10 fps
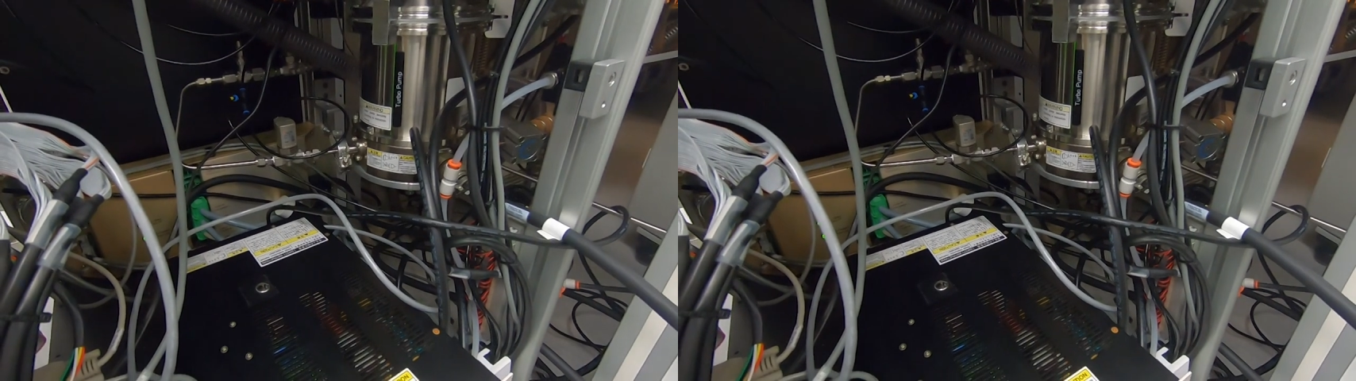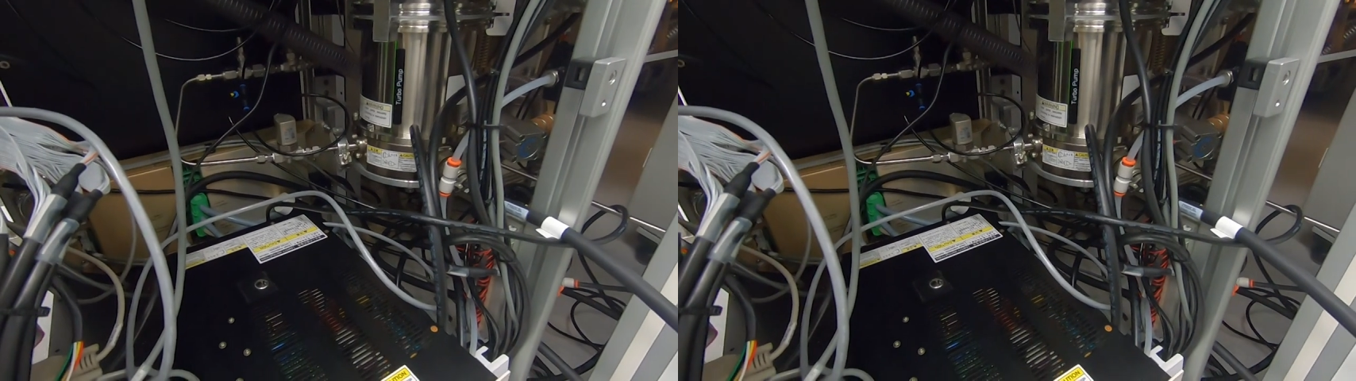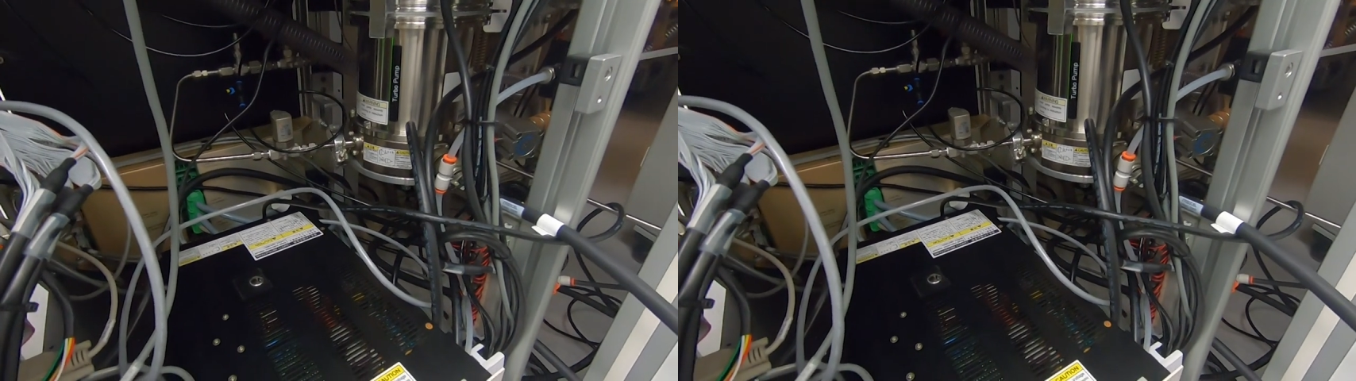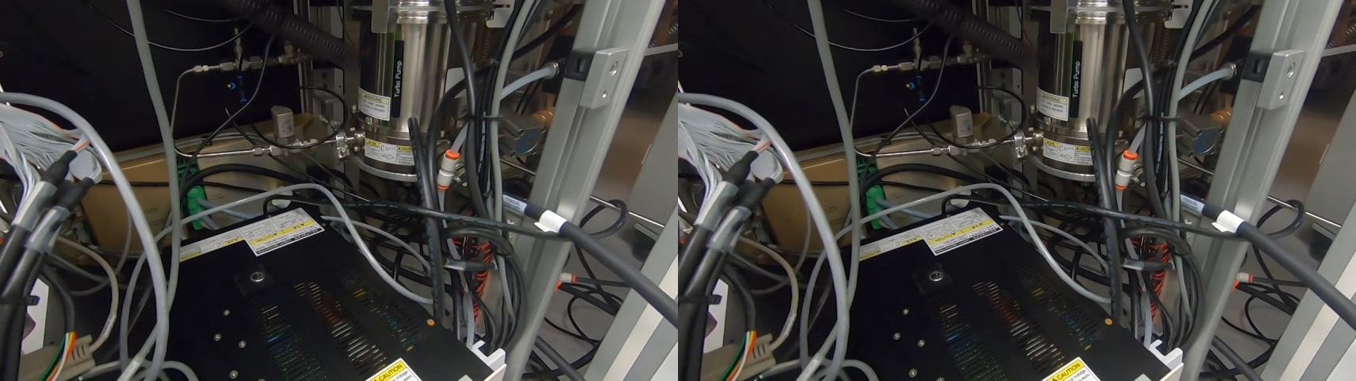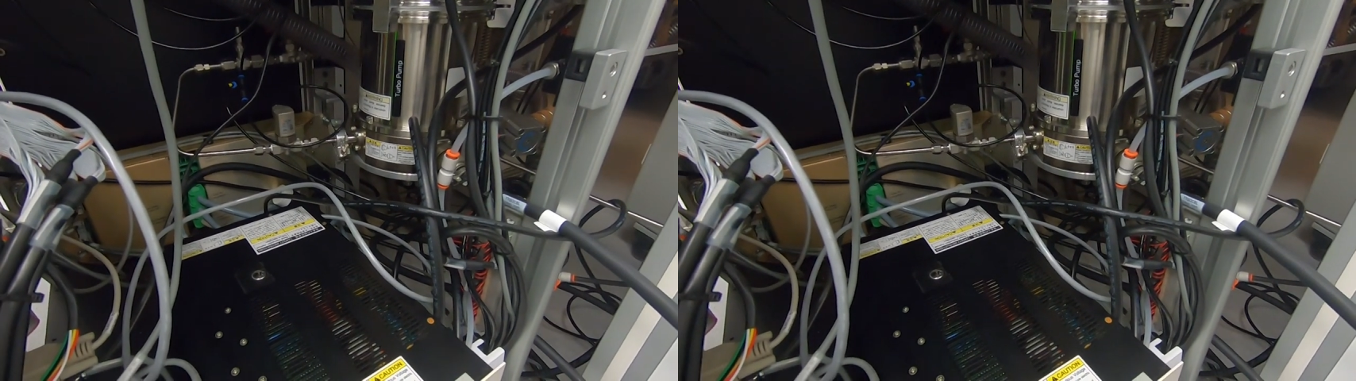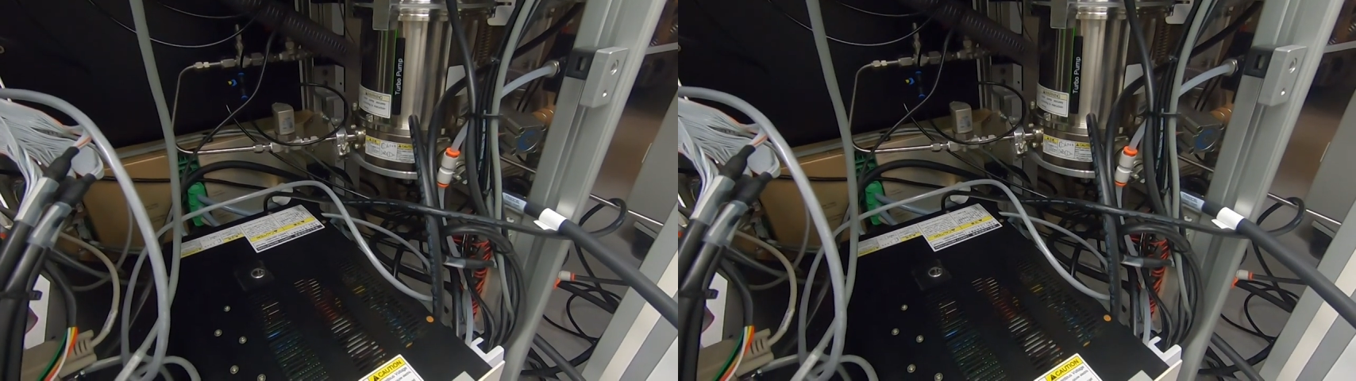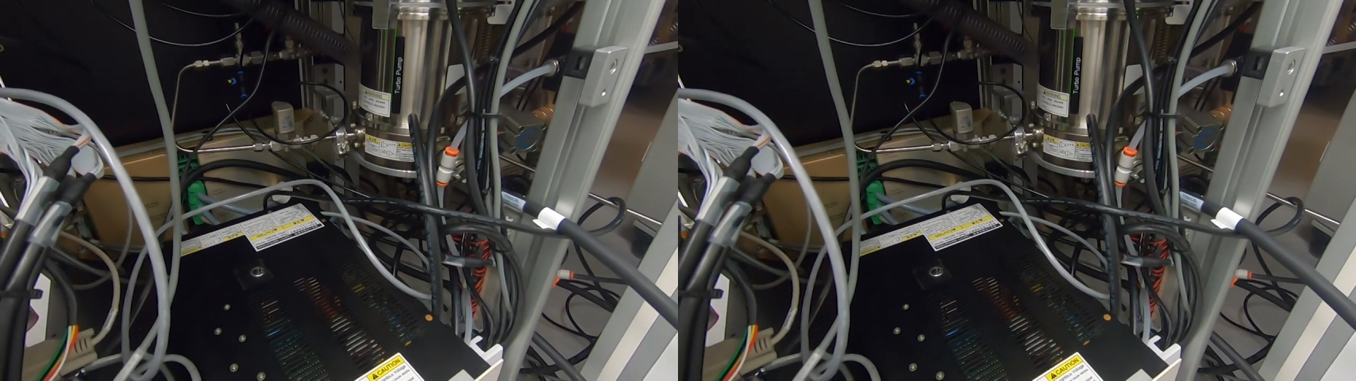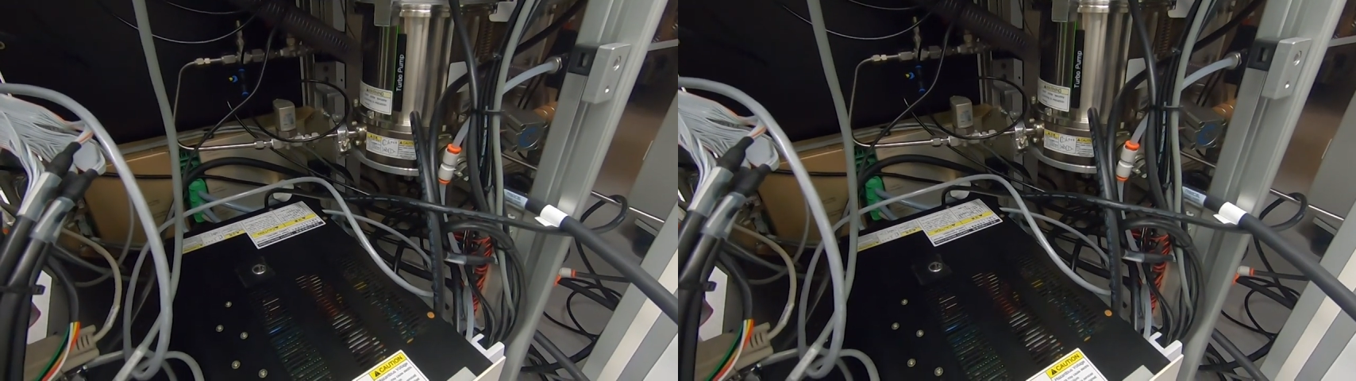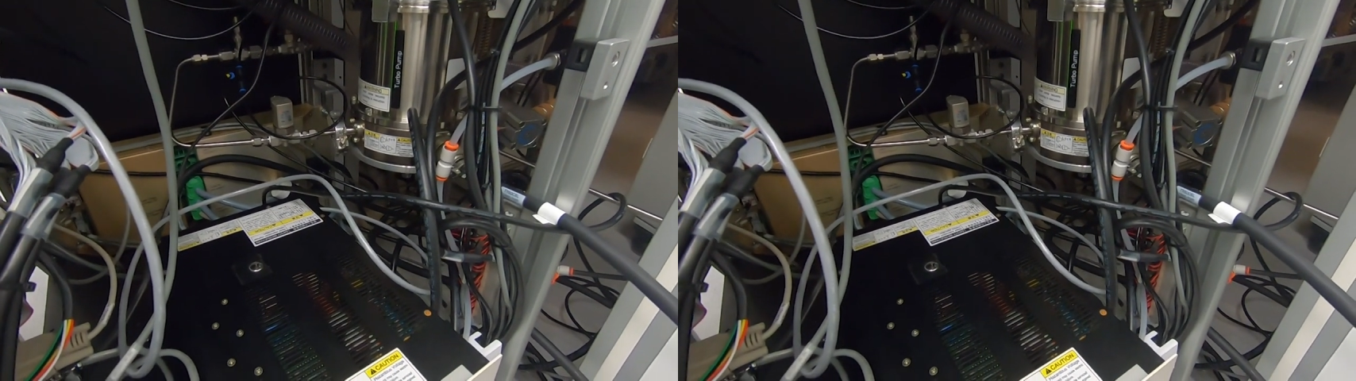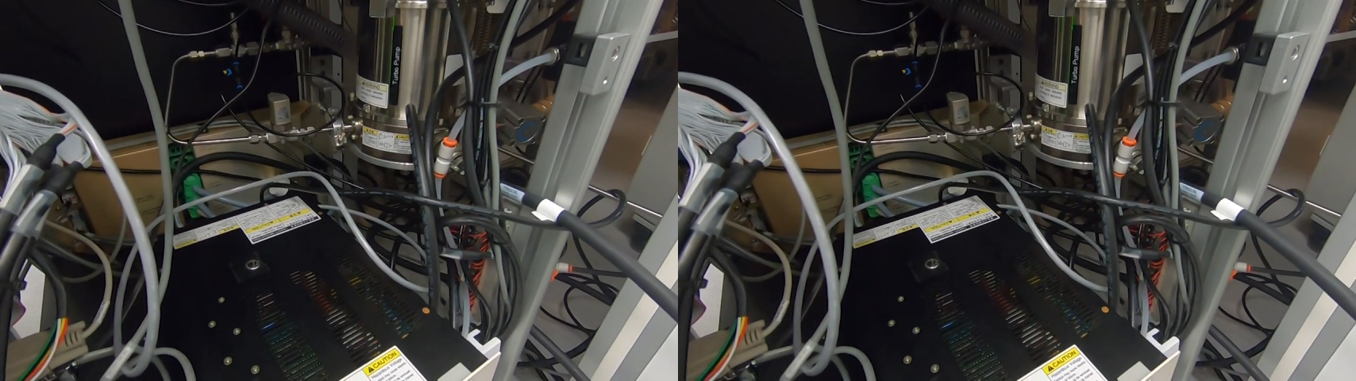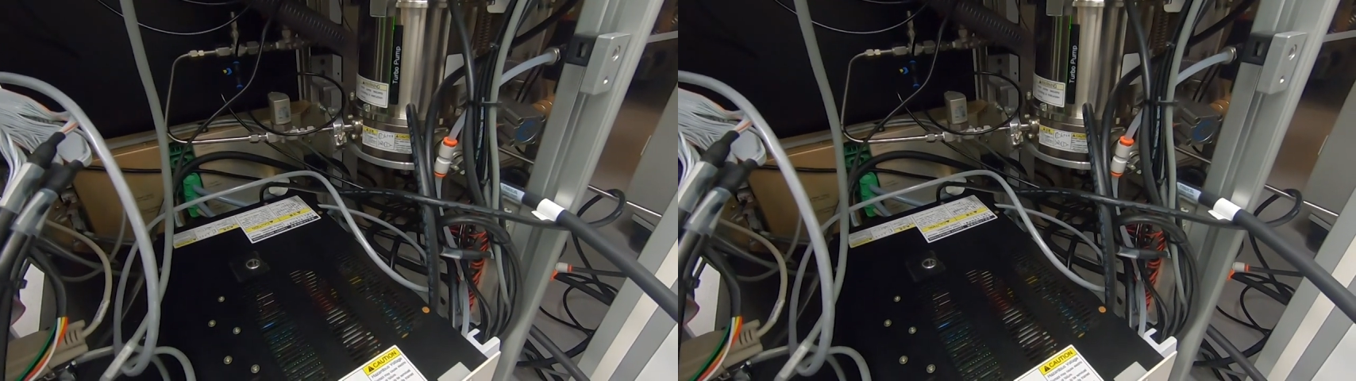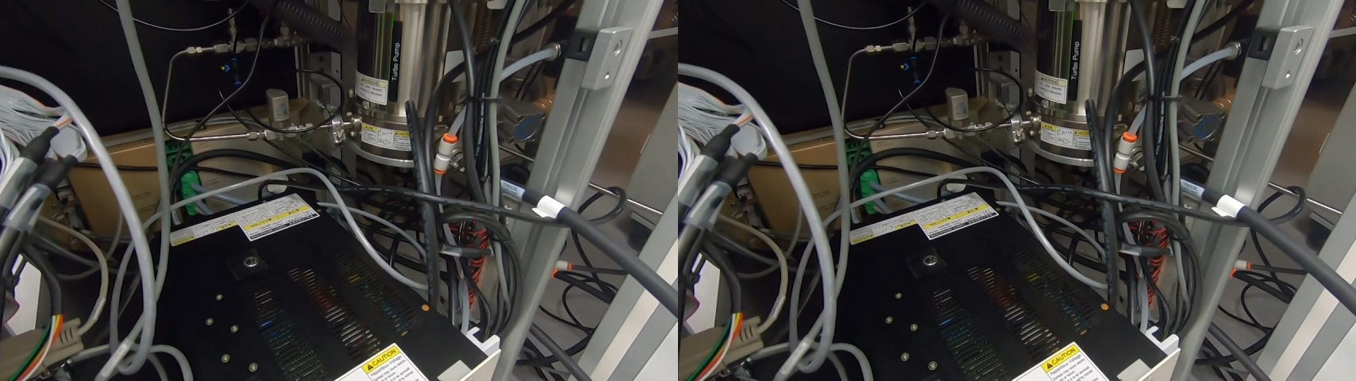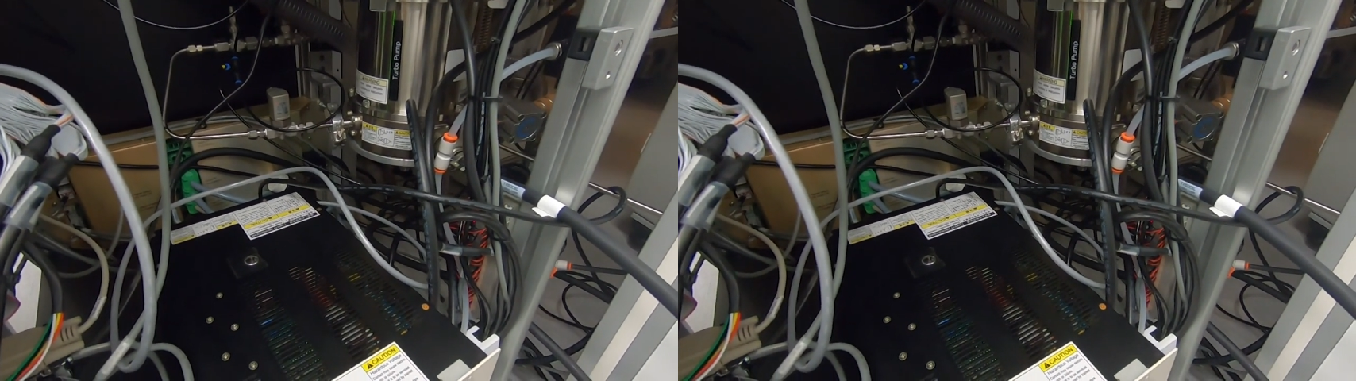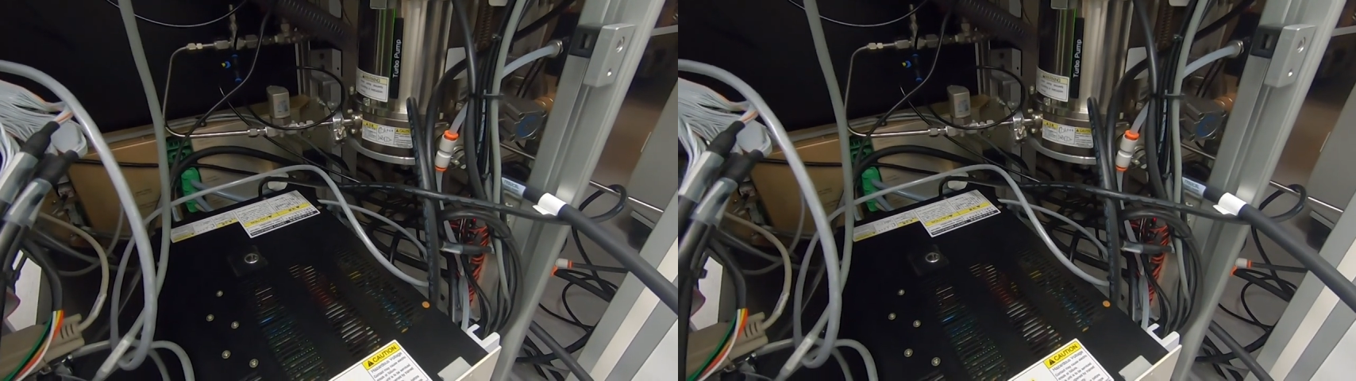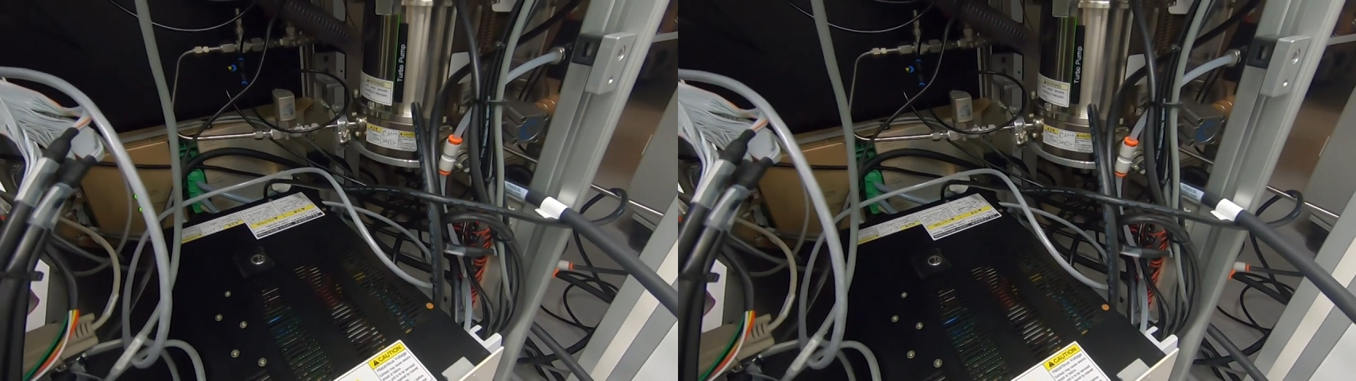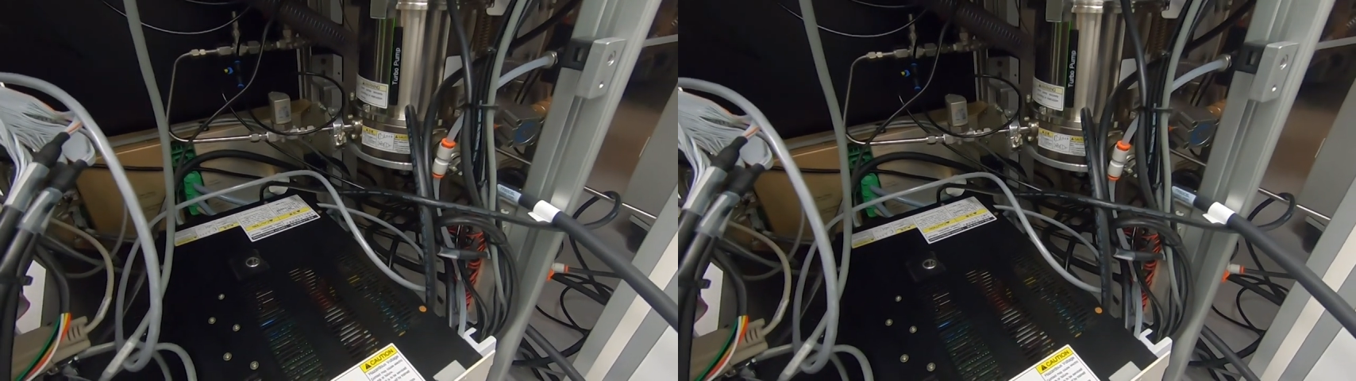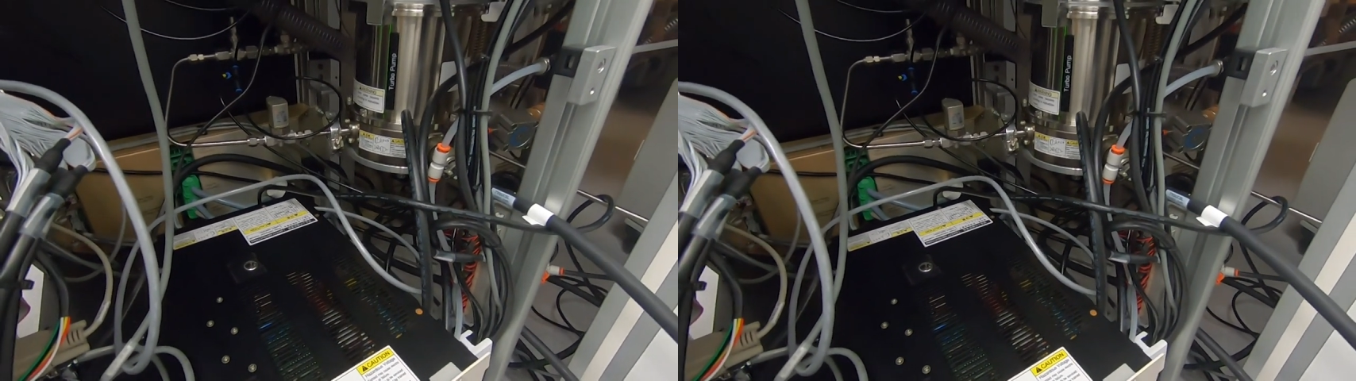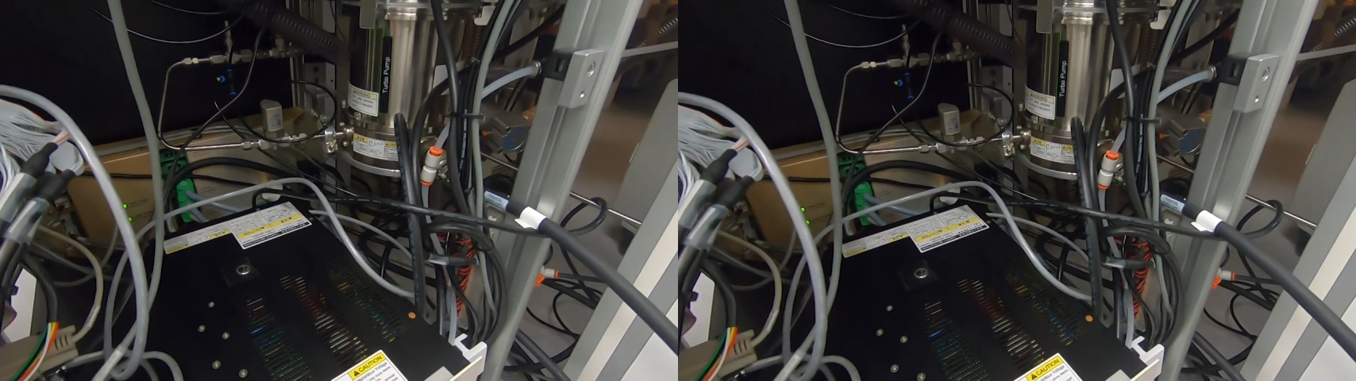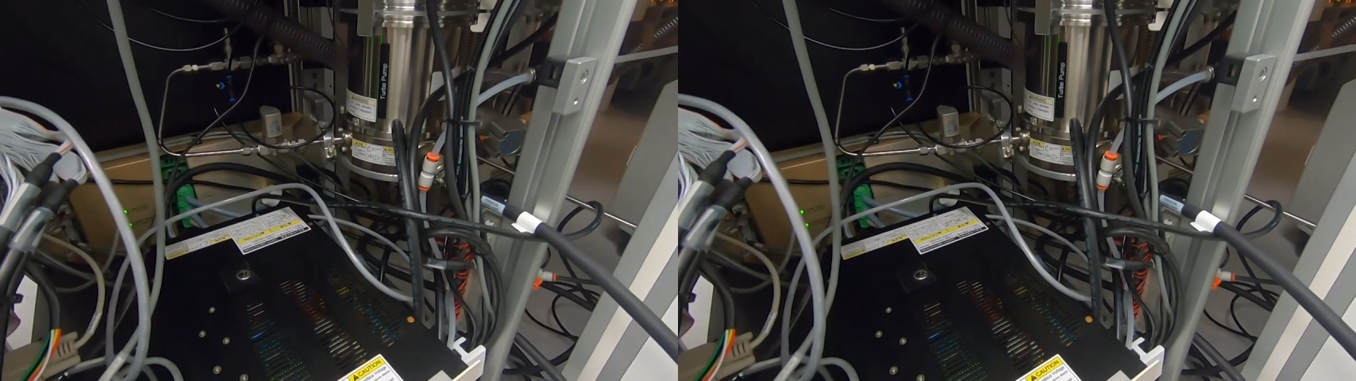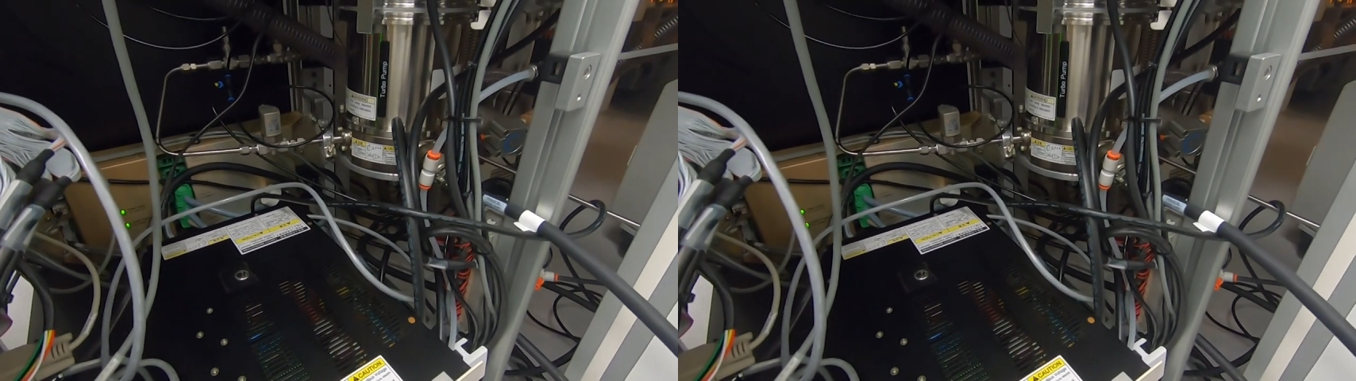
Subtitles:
Nobody's mouth can be seen.